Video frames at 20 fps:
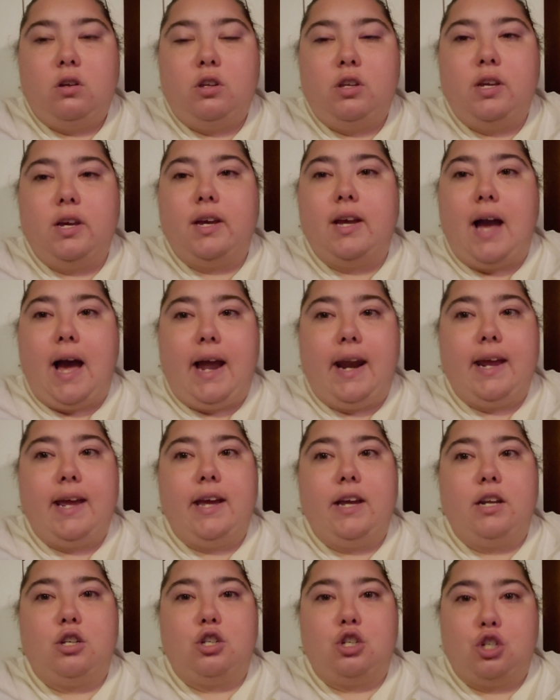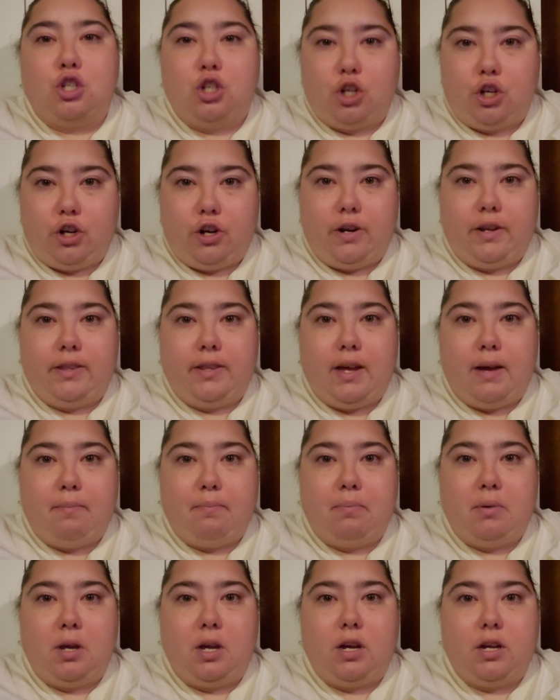you gotta get sugar in
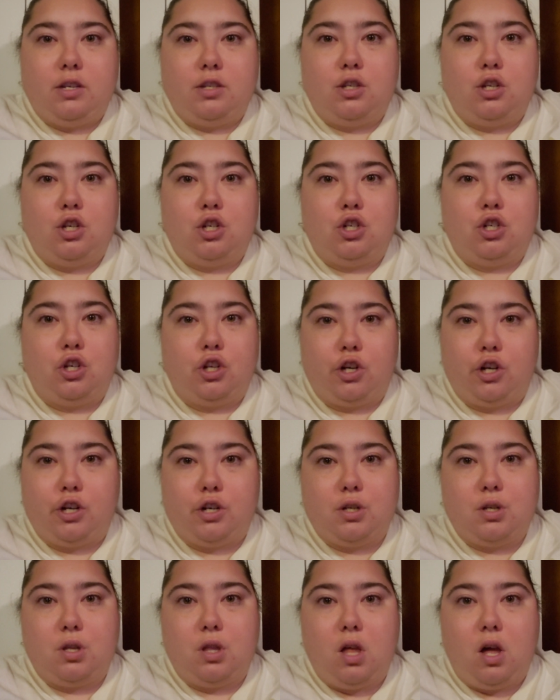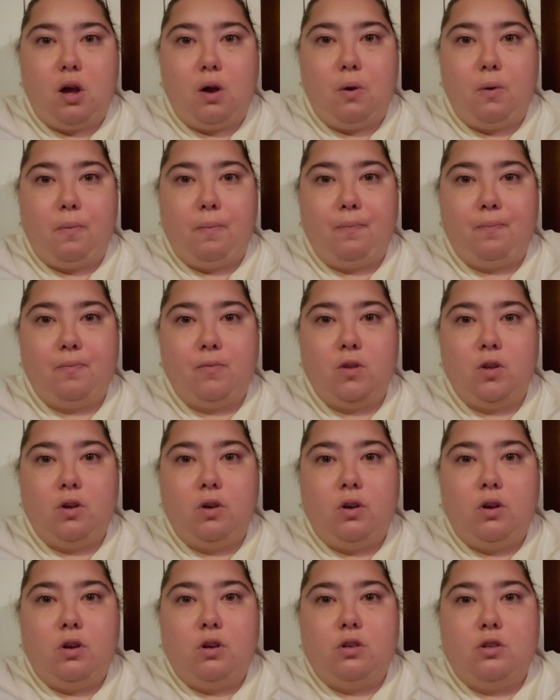them because their sugar is low.
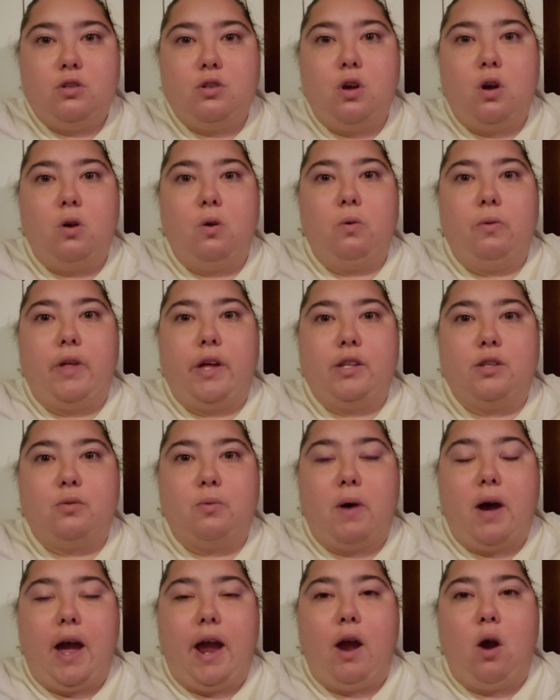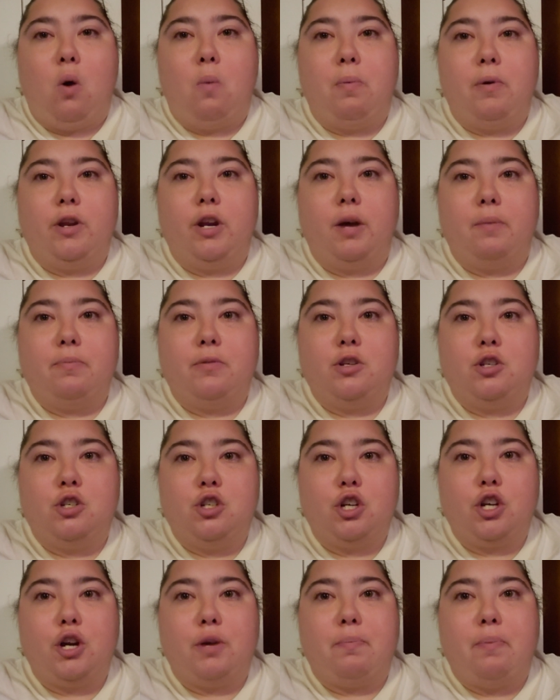So that's why I opened up the
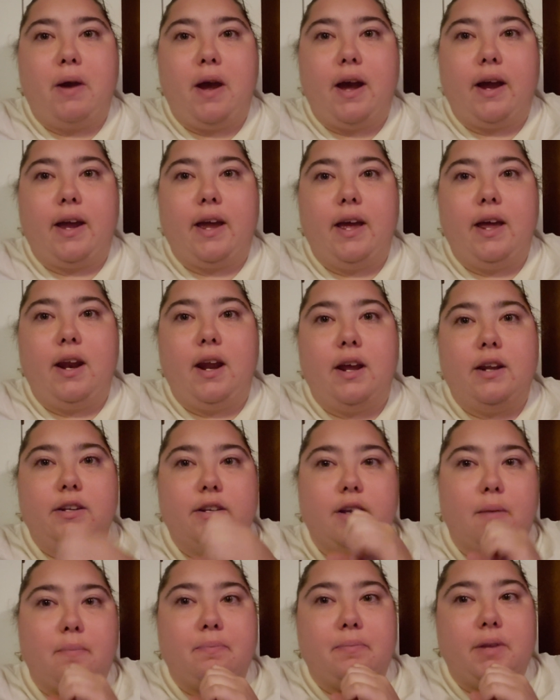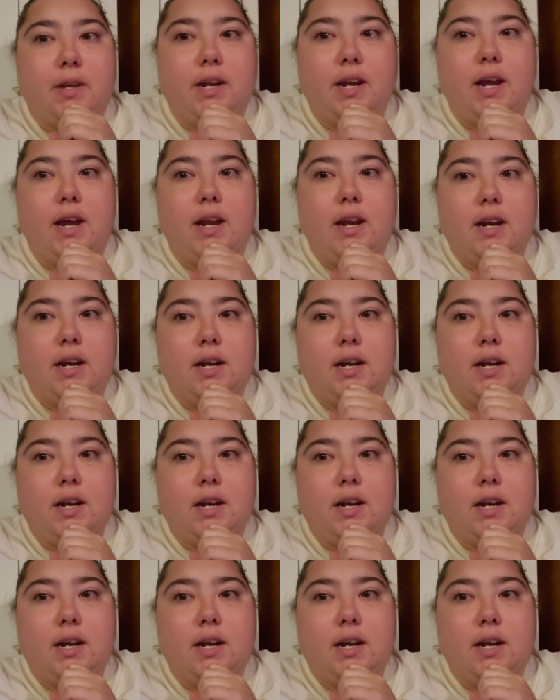sugar packet and dumped it in.